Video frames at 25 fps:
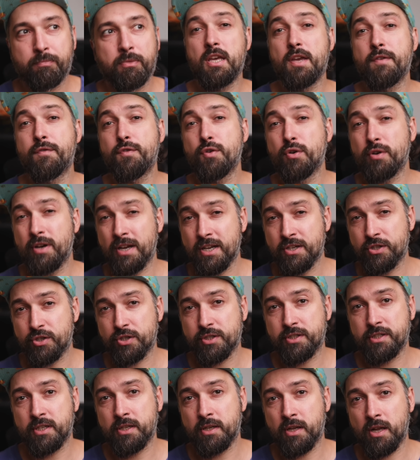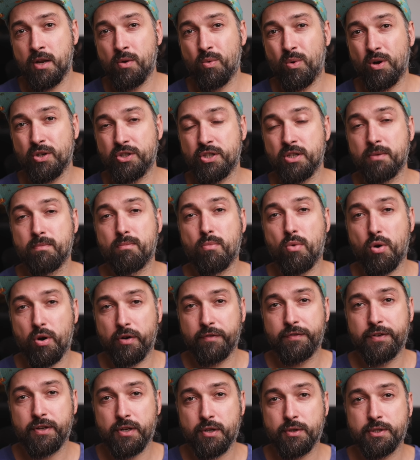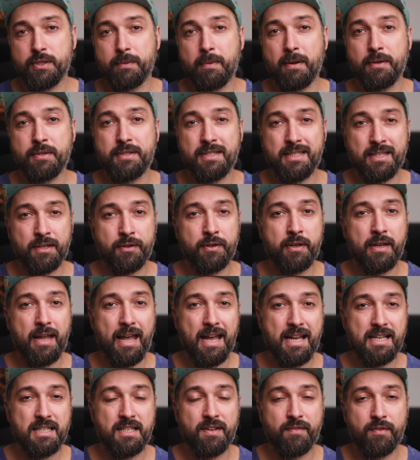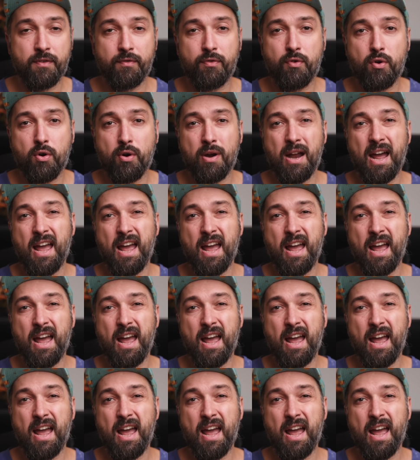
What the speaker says: If you're interested in watching more videos about Sony A7 IV,